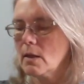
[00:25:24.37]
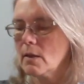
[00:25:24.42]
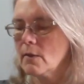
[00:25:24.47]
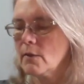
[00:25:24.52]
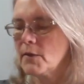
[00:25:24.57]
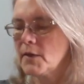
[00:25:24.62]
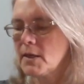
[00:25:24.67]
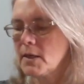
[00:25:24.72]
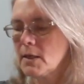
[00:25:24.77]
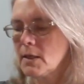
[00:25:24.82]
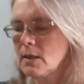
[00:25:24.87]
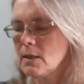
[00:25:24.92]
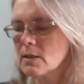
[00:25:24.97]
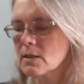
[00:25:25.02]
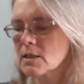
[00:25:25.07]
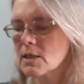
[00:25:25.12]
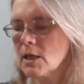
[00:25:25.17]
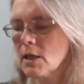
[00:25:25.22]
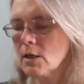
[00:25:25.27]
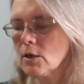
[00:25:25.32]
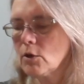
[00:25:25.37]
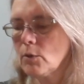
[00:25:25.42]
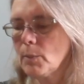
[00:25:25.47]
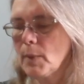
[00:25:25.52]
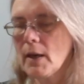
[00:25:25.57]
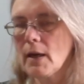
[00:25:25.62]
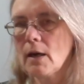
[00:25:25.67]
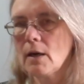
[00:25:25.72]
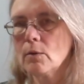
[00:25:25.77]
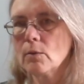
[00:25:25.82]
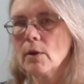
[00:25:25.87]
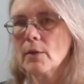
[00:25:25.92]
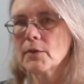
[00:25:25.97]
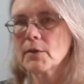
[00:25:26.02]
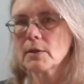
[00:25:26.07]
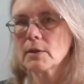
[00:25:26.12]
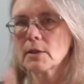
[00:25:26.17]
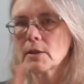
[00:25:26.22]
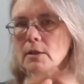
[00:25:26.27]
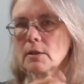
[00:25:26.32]
The Tinkle Bell with
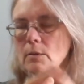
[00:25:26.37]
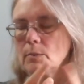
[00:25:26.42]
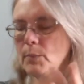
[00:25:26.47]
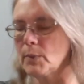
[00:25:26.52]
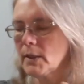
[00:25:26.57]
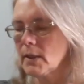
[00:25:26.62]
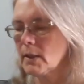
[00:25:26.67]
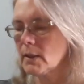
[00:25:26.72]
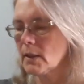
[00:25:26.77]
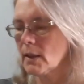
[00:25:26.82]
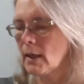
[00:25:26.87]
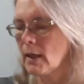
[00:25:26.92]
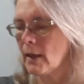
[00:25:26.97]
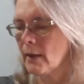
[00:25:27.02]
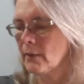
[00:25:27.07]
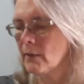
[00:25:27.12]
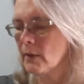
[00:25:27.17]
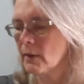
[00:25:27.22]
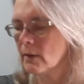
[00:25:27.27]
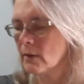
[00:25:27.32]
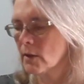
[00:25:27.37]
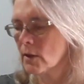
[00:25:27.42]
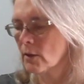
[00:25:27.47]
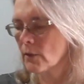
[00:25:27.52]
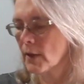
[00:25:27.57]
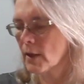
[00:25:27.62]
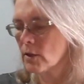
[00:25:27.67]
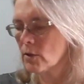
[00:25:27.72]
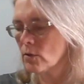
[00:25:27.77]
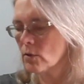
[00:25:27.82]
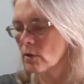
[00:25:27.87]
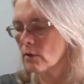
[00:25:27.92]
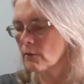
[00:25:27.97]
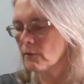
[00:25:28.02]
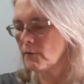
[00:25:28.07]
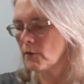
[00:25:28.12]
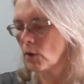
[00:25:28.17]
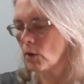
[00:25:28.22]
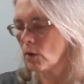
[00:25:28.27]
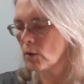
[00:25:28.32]
the little bit on, you know, that you can
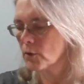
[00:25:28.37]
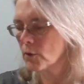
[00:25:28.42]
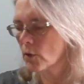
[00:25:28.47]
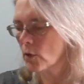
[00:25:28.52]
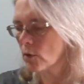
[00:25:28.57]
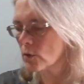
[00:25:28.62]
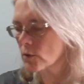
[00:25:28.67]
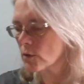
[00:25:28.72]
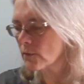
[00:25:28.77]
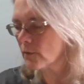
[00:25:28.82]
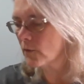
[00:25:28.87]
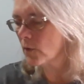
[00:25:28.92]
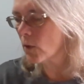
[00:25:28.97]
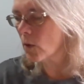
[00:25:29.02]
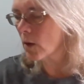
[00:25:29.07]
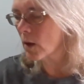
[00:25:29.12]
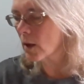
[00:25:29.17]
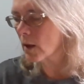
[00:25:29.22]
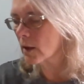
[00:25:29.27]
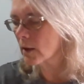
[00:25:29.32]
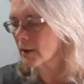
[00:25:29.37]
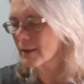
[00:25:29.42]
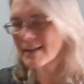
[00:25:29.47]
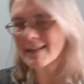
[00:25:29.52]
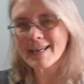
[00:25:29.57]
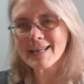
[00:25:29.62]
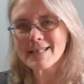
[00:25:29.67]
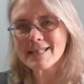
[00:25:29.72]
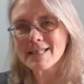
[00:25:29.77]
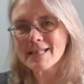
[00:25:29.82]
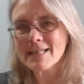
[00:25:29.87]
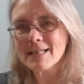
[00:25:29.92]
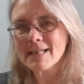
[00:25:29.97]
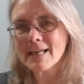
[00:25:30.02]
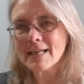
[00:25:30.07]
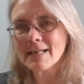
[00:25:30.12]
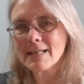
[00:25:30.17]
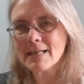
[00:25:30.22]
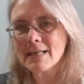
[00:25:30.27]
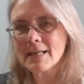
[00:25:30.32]
fold goes for
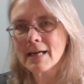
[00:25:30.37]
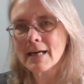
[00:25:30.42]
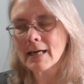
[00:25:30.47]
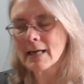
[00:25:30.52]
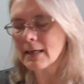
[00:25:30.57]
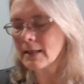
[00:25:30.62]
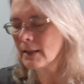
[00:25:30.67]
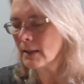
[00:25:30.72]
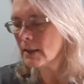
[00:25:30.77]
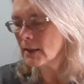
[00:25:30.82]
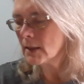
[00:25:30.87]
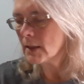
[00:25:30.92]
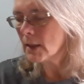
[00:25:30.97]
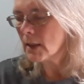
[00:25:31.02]
$19.99.